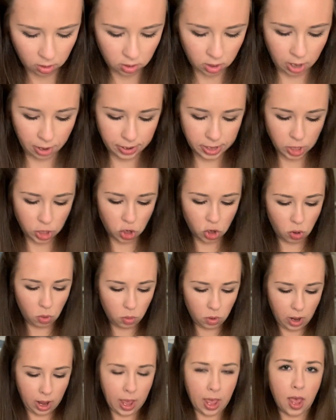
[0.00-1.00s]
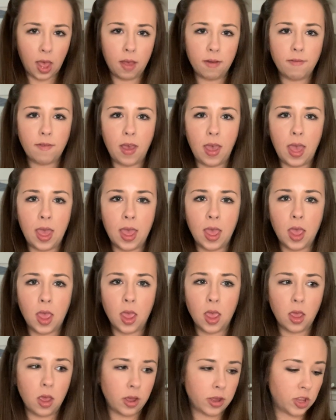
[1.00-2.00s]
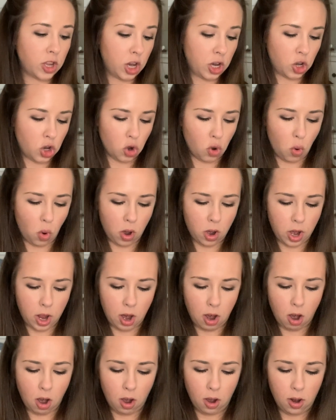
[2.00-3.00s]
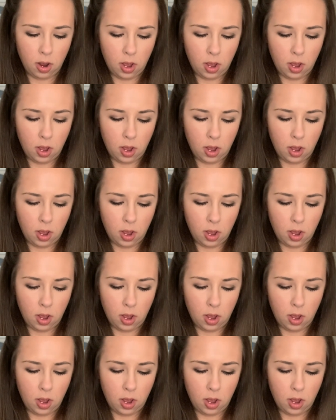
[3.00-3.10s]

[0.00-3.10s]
Now I don't have a extension cord here,